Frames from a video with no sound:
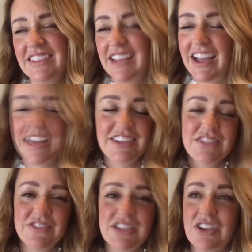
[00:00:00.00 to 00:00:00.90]
Yeah. It
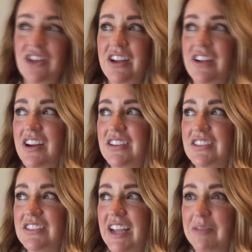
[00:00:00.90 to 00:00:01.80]
just feels like Groundhog
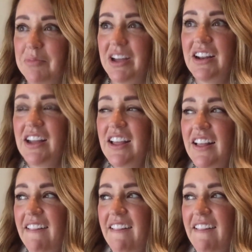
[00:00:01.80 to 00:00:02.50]
Day, but